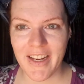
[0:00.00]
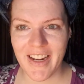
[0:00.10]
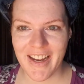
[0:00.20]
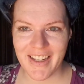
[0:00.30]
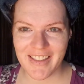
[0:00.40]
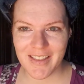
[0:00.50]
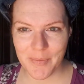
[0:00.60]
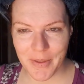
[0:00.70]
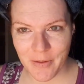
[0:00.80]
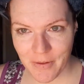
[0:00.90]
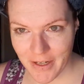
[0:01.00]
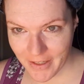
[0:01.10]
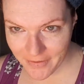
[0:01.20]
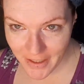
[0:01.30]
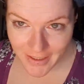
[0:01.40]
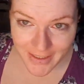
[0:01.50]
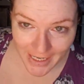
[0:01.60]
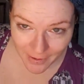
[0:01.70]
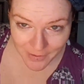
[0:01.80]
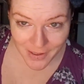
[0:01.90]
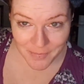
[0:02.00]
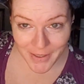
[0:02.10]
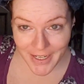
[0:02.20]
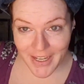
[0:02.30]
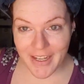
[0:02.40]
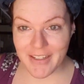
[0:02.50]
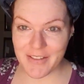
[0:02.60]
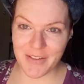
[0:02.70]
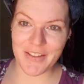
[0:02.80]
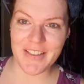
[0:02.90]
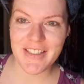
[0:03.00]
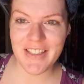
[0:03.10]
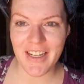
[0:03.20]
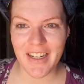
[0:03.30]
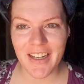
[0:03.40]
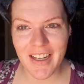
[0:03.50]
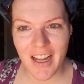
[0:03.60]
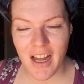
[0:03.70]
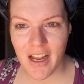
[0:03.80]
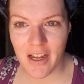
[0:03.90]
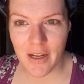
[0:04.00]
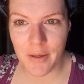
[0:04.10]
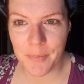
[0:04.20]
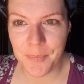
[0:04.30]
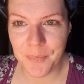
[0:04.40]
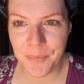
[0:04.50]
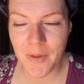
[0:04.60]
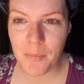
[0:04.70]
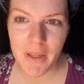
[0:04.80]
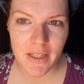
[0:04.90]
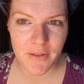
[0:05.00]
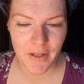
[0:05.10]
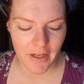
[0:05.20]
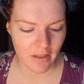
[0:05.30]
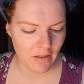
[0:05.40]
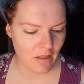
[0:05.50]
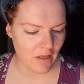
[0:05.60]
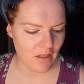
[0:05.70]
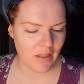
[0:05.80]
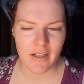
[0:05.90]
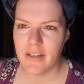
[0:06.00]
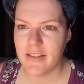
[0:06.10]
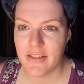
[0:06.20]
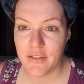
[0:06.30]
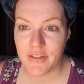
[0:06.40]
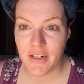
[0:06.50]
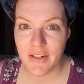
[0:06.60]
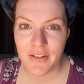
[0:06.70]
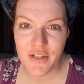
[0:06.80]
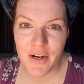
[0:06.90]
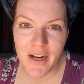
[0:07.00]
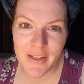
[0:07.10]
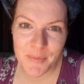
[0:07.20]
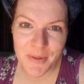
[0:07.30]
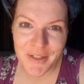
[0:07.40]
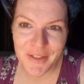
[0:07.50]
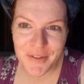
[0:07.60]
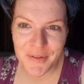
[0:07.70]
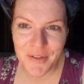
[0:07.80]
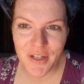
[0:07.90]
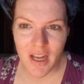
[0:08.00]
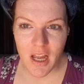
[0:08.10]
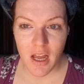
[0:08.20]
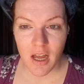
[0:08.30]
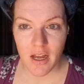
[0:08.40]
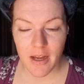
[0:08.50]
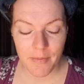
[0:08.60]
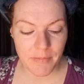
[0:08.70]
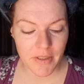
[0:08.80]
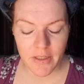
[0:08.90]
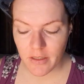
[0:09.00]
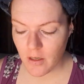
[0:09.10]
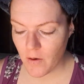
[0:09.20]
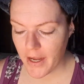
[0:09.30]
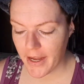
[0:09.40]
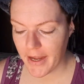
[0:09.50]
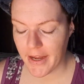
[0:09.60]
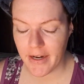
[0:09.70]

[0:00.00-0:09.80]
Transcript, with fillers: Hi guys, it's been a while. I've got a towel on my head as you can see, um, but that's okay because I just got out of the shower as per usual. Um, I'm just going to go ahead.